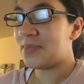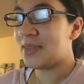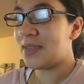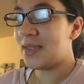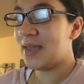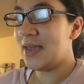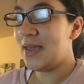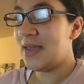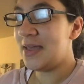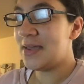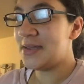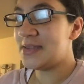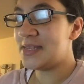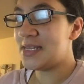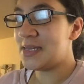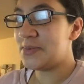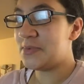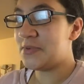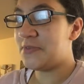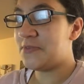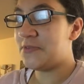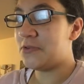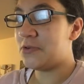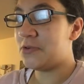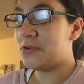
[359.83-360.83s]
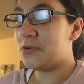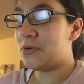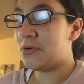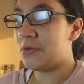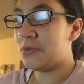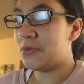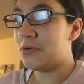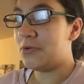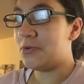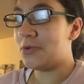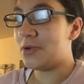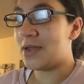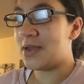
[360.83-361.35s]
except for
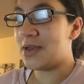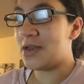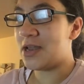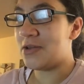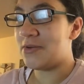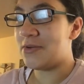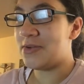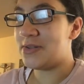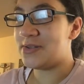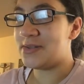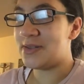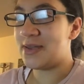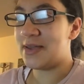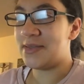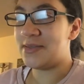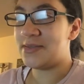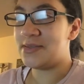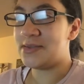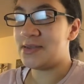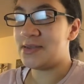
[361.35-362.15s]
all I know is that